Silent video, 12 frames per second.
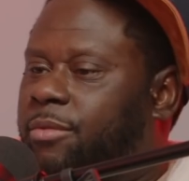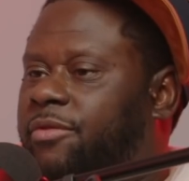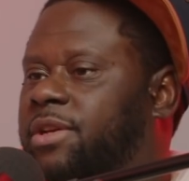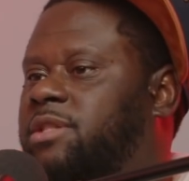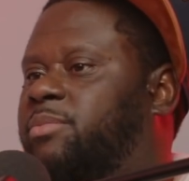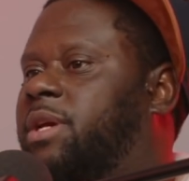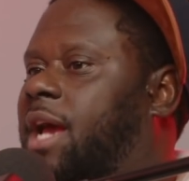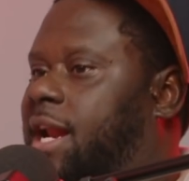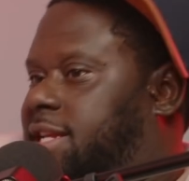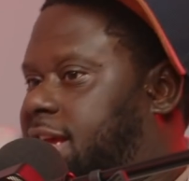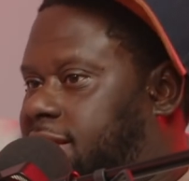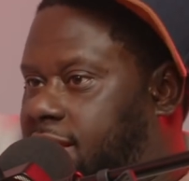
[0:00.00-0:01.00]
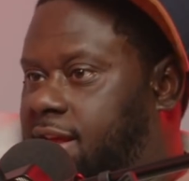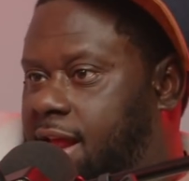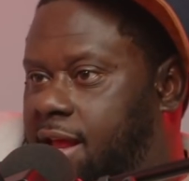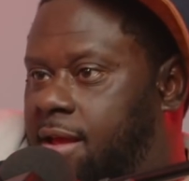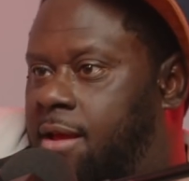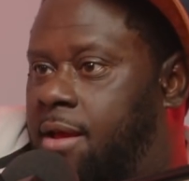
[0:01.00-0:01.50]
events be. I just had to get
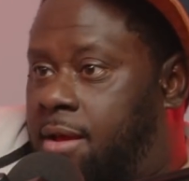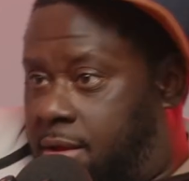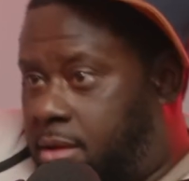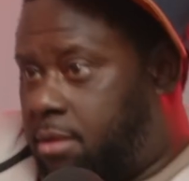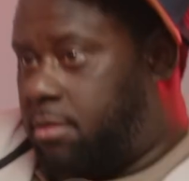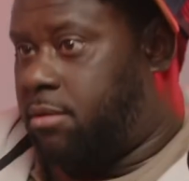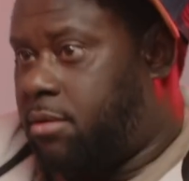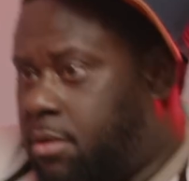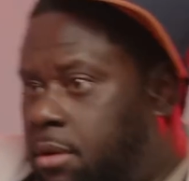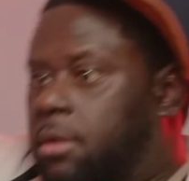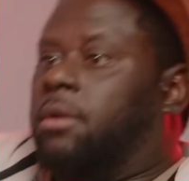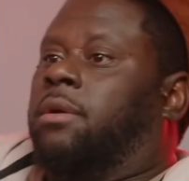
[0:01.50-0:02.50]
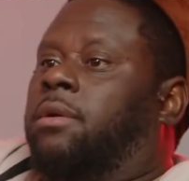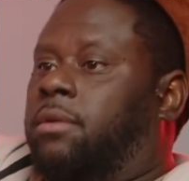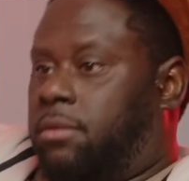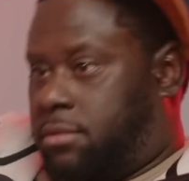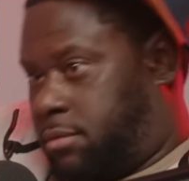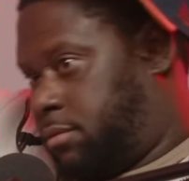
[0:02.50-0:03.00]
at. Rum
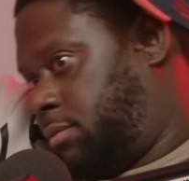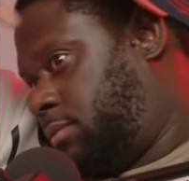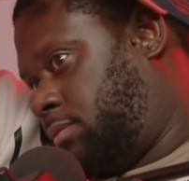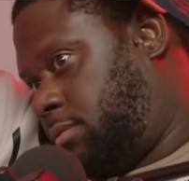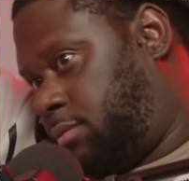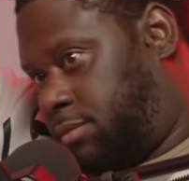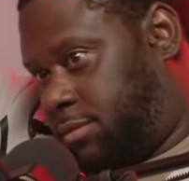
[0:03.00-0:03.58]
Nitty ain't look up to